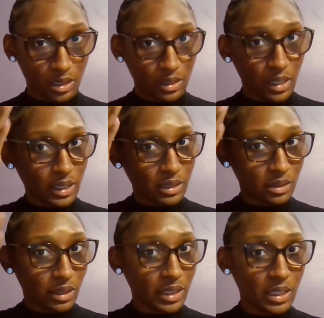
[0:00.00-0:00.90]
like
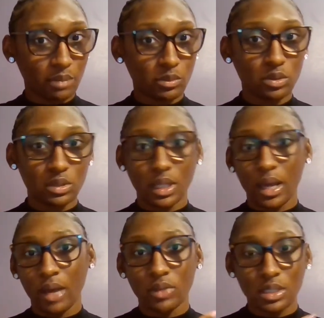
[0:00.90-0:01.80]
laid down. I'm used to
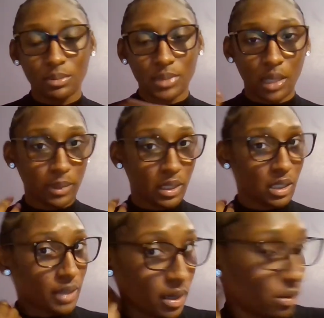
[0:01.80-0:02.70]
having some type of
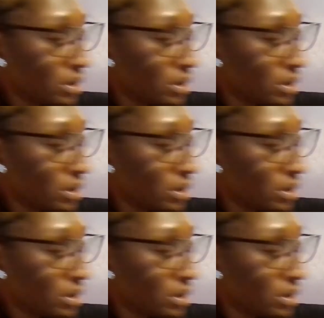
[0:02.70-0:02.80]
hair out,